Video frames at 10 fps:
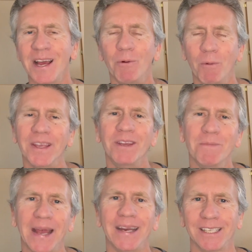what you
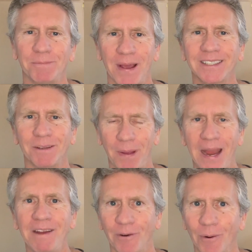might expect to pay
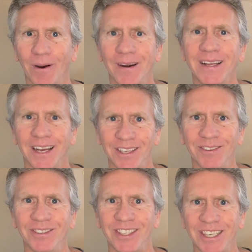for a
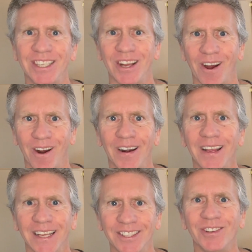used GTR
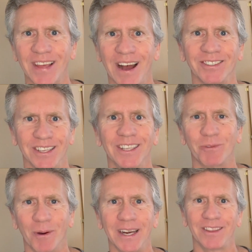in
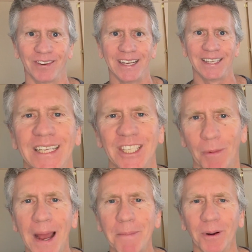2023. So
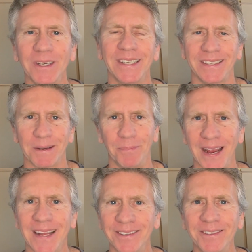I purchased a
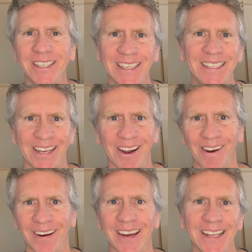brand new
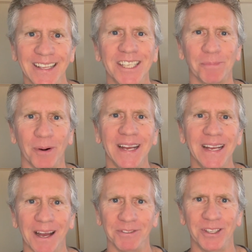GTR in the
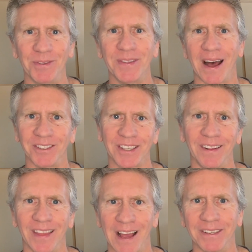spring of
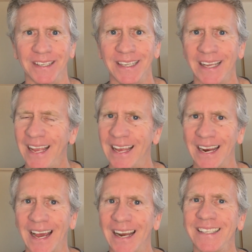2011, and I
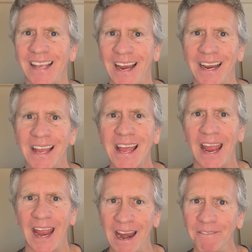gotta say,
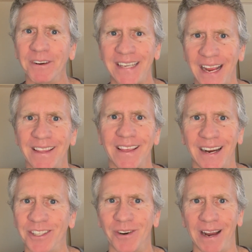every day that
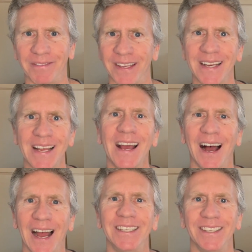I drive it,
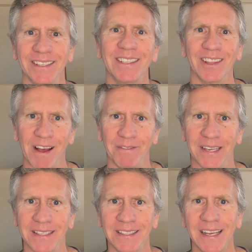I just love it.
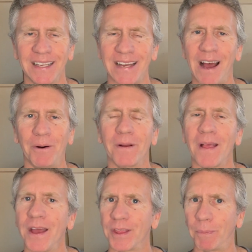Now, the